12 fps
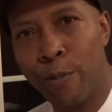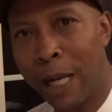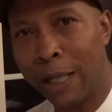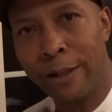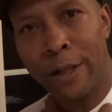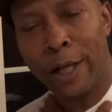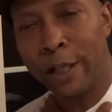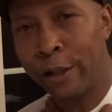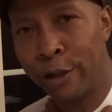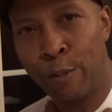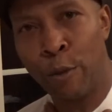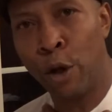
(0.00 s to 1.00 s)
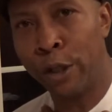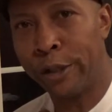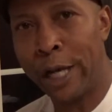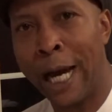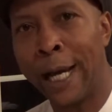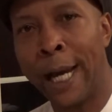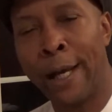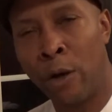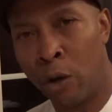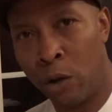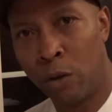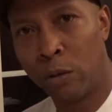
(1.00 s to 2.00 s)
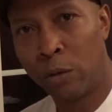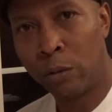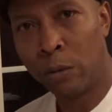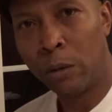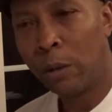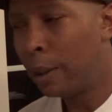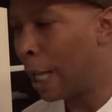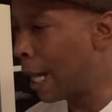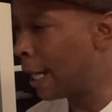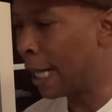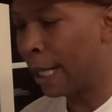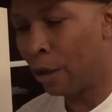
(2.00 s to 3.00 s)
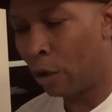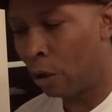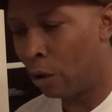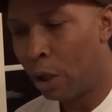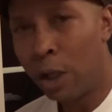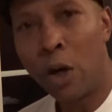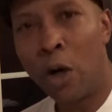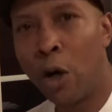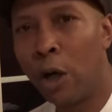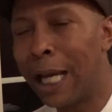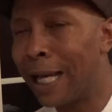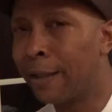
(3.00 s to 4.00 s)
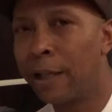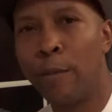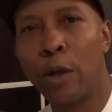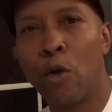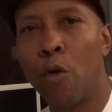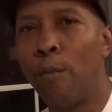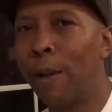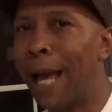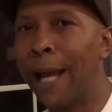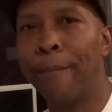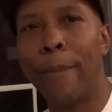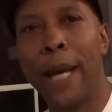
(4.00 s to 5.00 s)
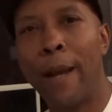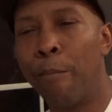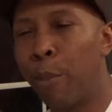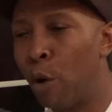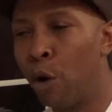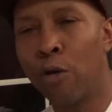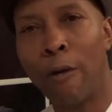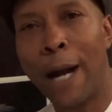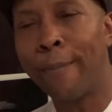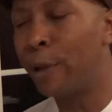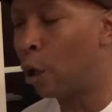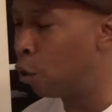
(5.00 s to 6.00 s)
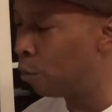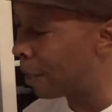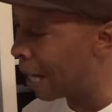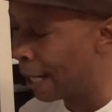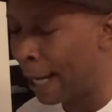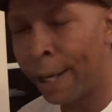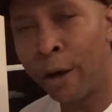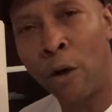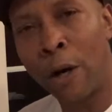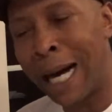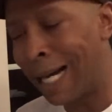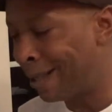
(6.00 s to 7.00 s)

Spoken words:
my sons in sports, not at all. Not at all. All that typical black man bull crap, nope, not at all. I